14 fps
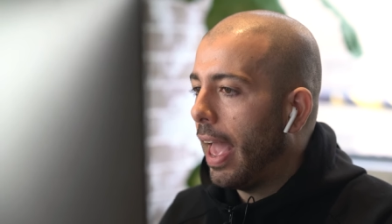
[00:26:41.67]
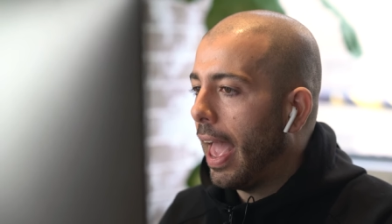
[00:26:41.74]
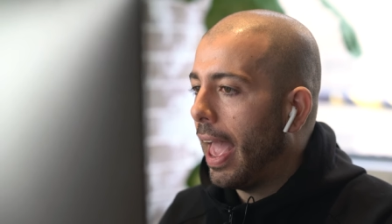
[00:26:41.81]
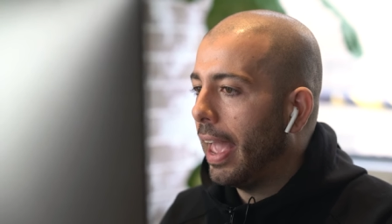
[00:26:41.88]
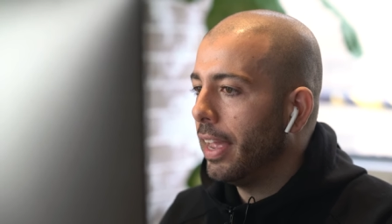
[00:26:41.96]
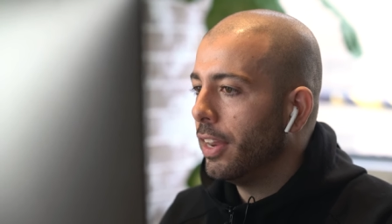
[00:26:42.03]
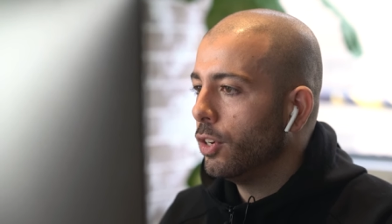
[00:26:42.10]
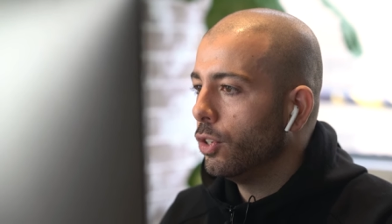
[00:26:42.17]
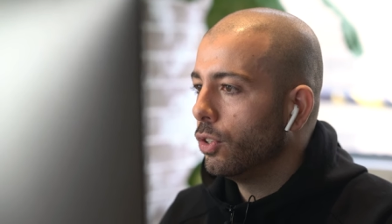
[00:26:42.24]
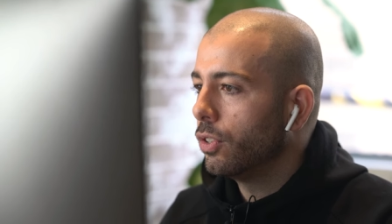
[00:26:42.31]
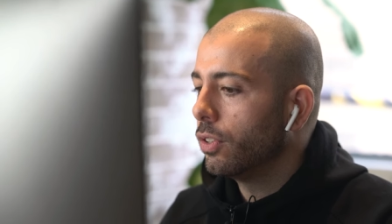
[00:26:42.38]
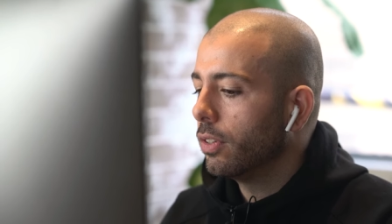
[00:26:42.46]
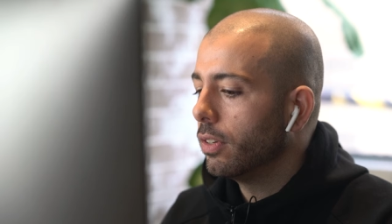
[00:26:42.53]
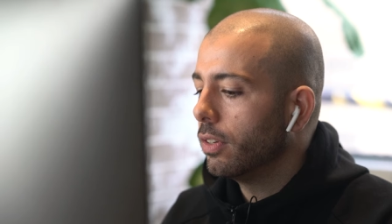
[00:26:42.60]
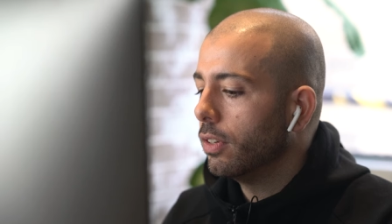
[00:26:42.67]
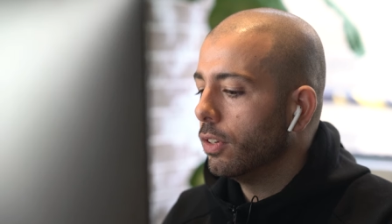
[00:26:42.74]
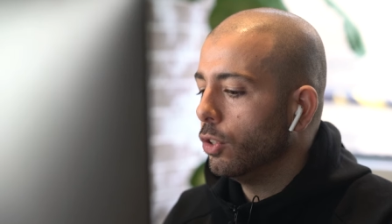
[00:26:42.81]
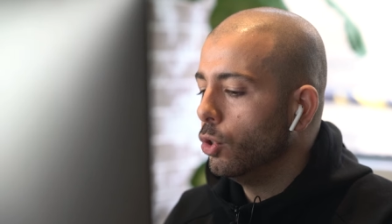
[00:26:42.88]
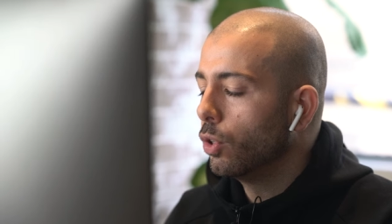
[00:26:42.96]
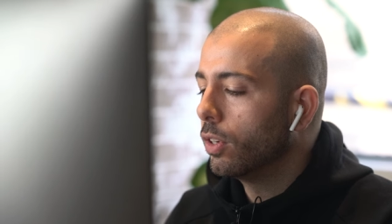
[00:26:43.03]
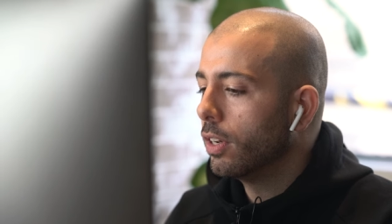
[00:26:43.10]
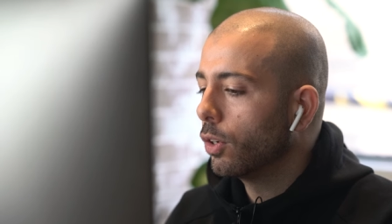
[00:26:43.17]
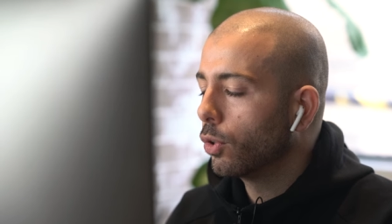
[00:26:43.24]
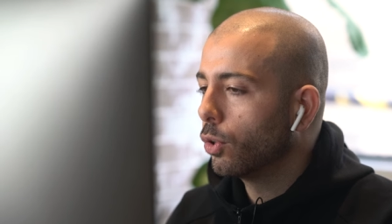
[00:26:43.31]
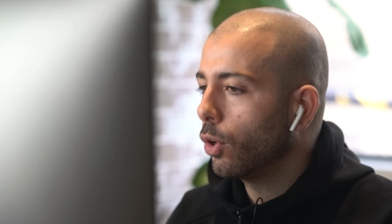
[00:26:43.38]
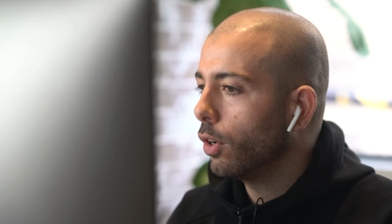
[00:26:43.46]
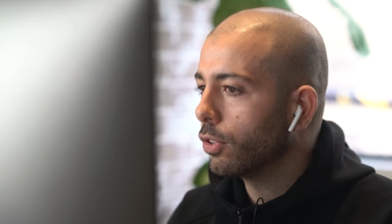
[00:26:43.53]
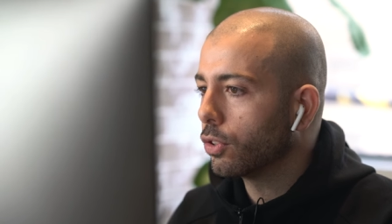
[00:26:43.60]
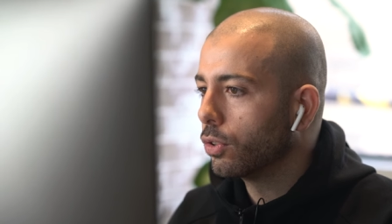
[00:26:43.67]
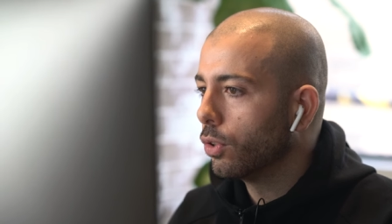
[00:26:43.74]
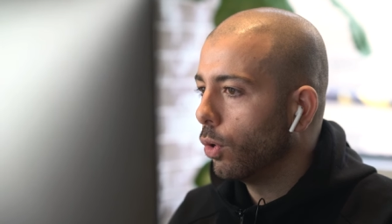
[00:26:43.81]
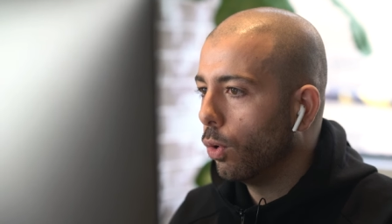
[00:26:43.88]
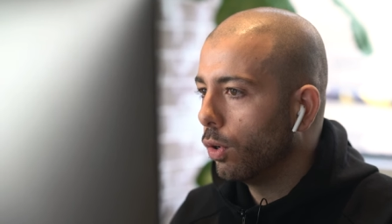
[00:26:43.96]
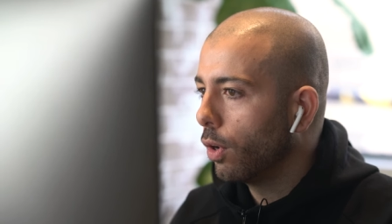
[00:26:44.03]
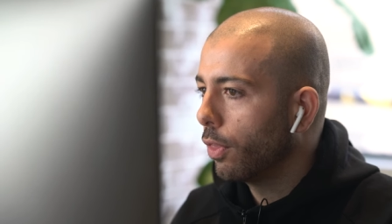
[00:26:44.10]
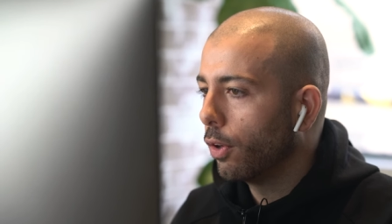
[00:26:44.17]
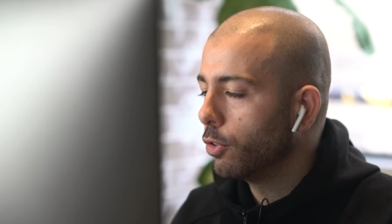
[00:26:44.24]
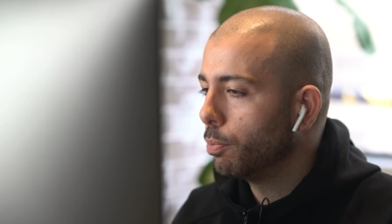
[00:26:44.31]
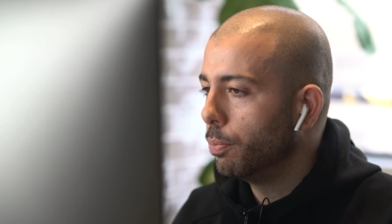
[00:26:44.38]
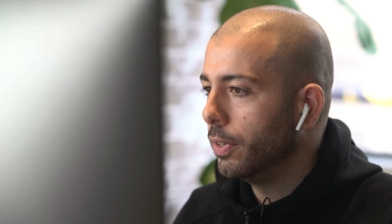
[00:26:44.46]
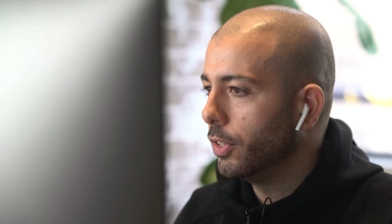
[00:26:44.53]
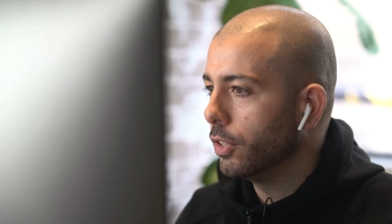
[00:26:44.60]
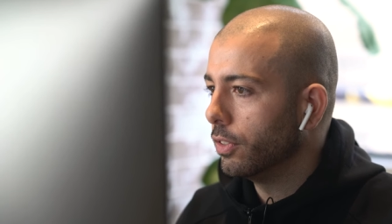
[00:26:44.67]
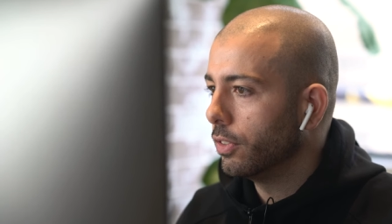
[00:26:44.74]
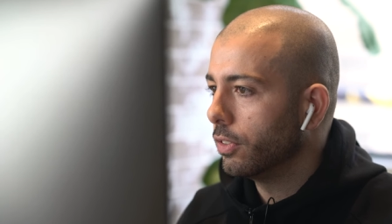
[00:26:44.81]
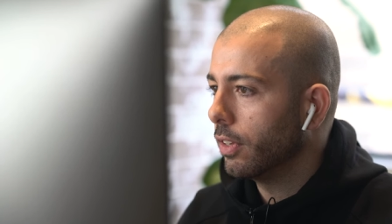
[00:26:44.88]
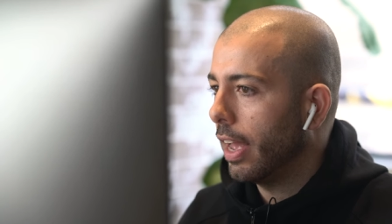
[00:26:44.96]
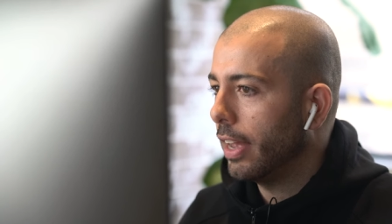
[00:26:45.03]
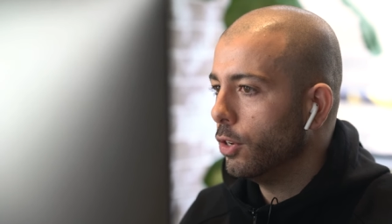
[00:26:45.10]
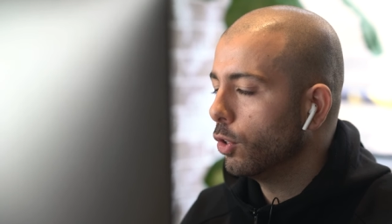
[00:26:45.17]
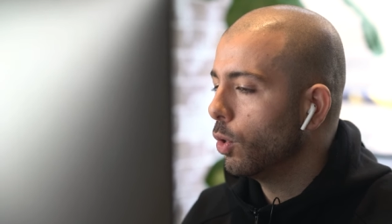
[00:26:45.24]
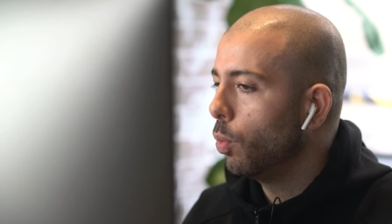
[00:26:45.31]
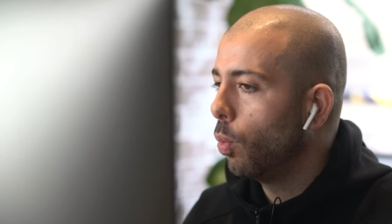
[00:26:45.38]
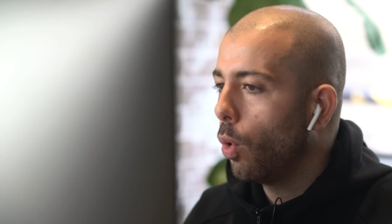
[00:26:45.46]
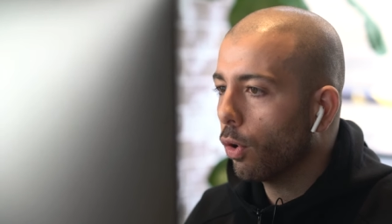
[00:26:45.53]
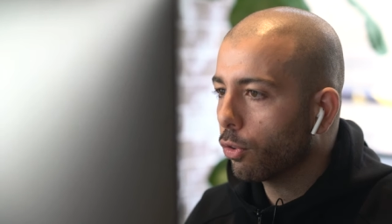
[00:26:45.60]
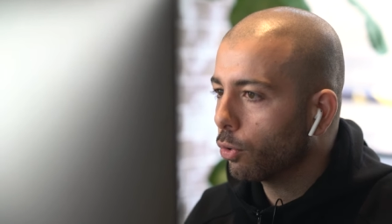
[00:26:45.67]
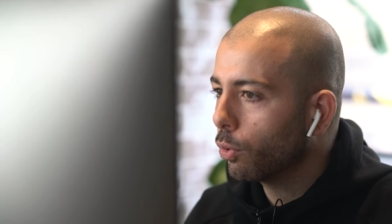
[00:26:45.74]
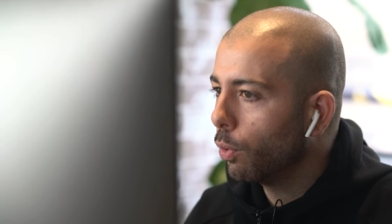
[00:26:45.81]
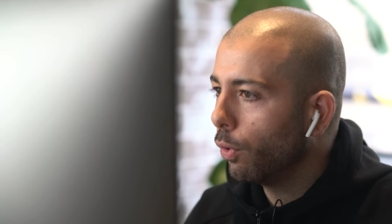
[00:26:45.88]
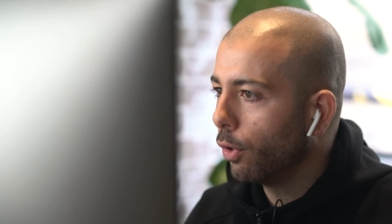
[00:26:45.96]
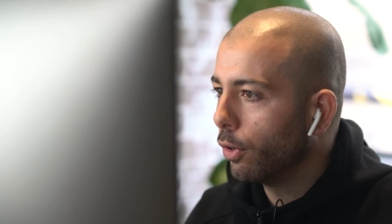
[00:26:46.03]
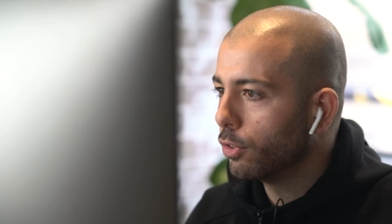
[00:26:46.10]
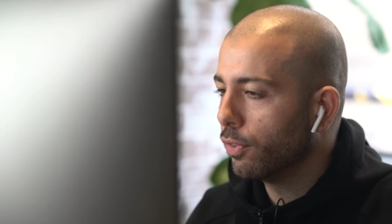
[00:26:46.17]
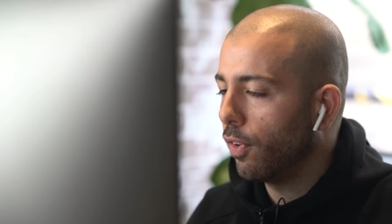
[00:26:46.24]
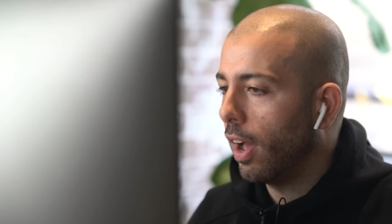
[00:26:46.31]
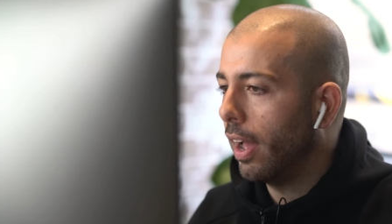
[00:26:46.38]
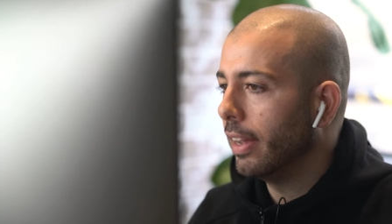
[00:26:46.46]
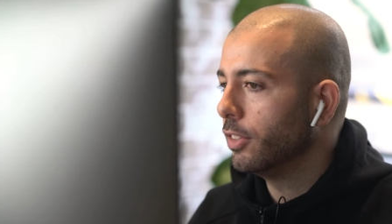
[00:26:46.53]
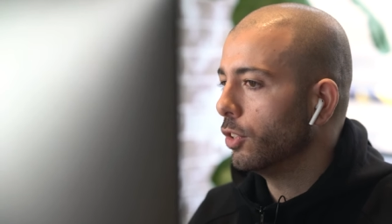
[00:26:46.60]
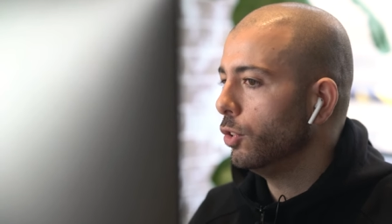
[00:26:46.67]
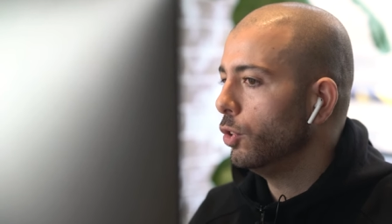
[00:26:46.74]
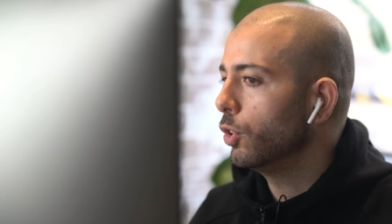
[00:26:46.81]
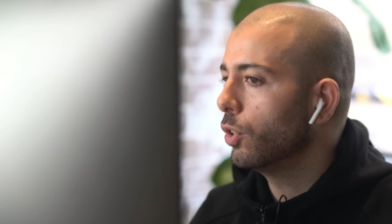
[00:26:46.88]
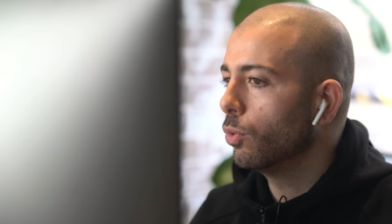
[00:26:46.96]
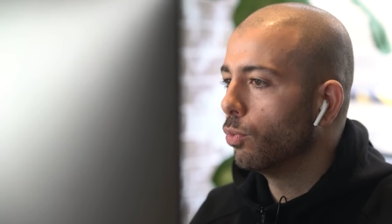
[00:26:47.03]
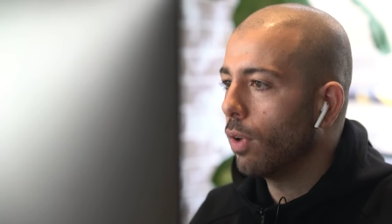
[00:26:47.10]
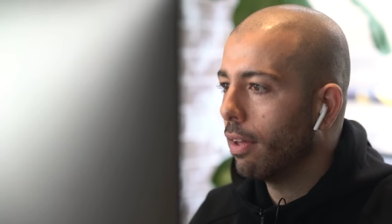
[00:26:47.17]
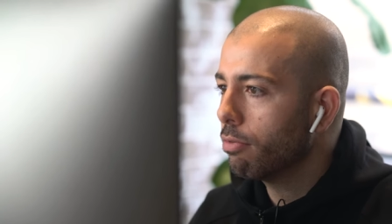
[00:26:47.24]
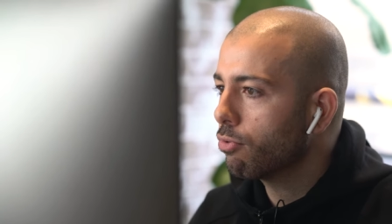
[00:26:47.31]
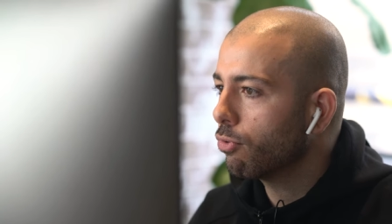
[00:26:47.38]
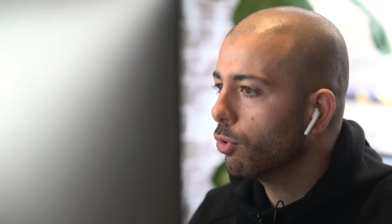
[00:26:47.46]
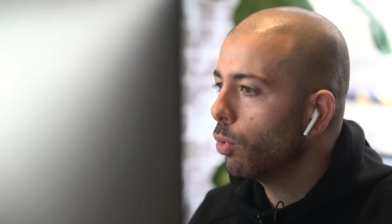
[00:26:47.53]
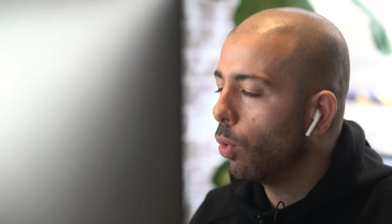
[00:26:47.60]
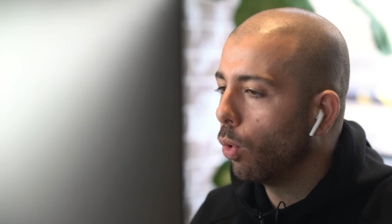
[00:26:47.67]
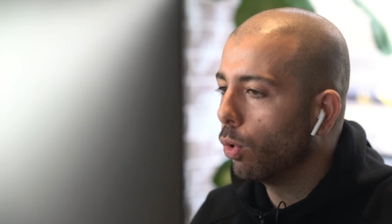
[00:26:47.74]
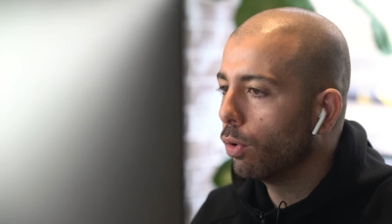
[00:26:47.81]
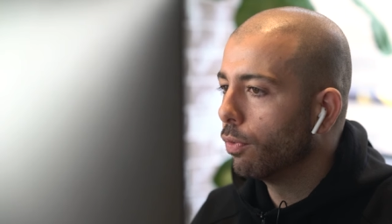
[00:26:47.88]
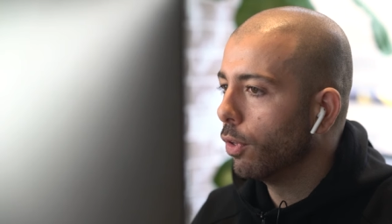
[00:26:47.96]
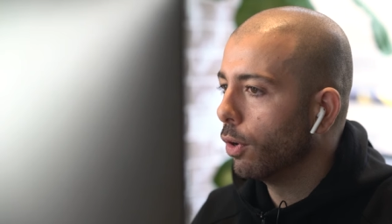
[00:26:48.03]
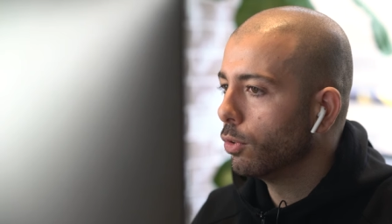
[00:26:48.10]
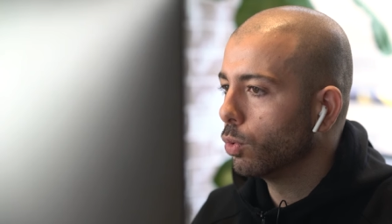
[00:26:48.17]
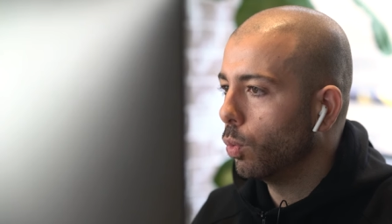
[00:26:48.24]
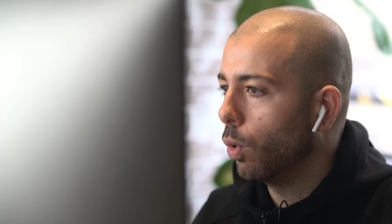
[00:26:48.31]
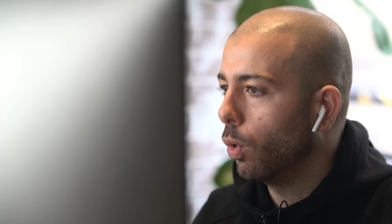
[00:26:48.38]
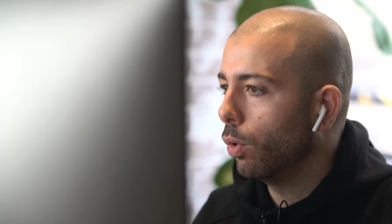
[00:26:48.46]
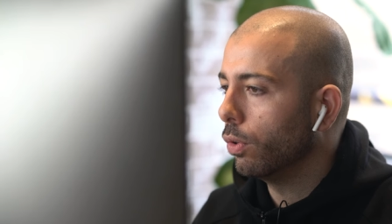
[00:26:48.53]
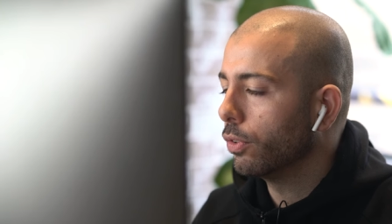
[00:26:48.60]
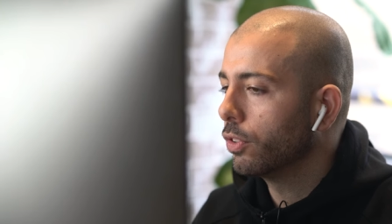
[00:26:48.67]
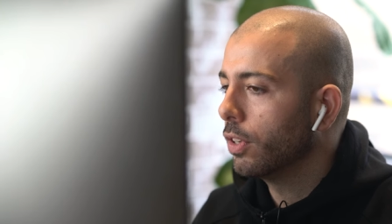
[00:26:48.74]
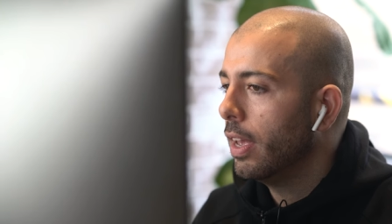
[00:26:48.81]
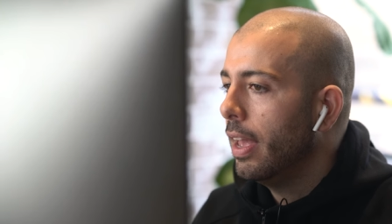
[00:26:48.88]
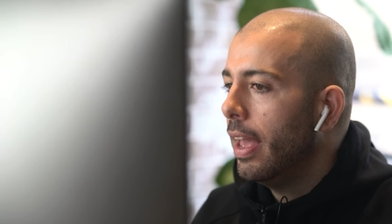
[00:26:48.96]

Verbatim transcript: and you can cross all of those bridges and you can walk through all those fires and you can run through all of those walls.